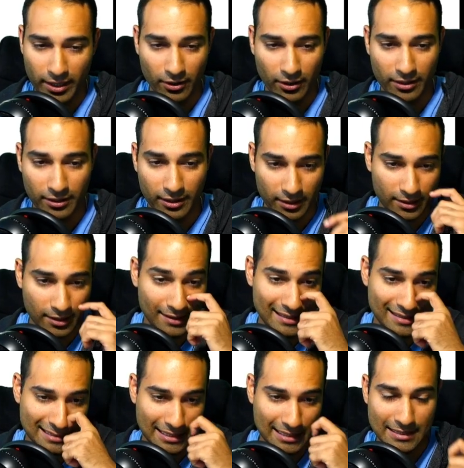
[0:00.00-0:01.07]
I think that this
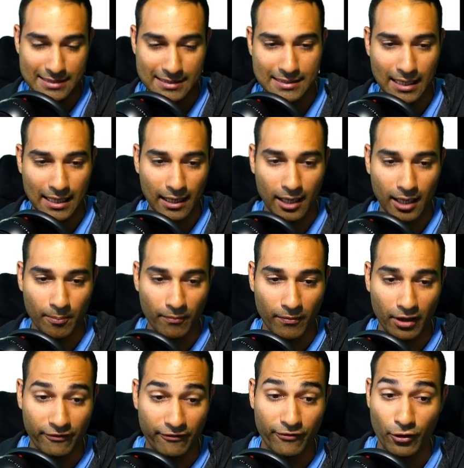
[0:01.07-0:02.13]
is um, a
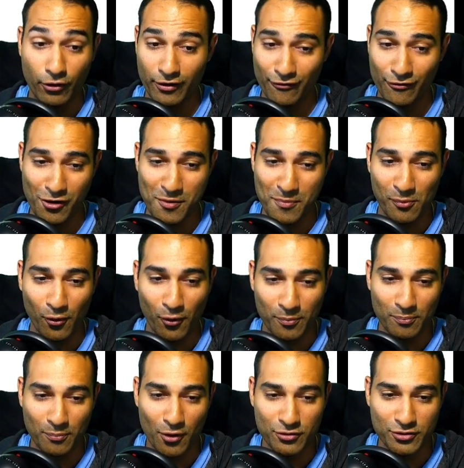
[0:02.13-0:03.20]
very, very important
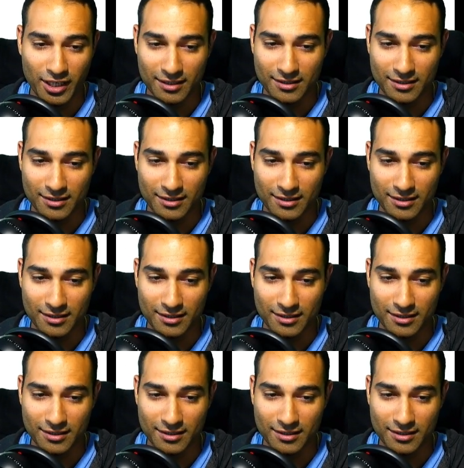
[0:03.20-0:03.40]
project.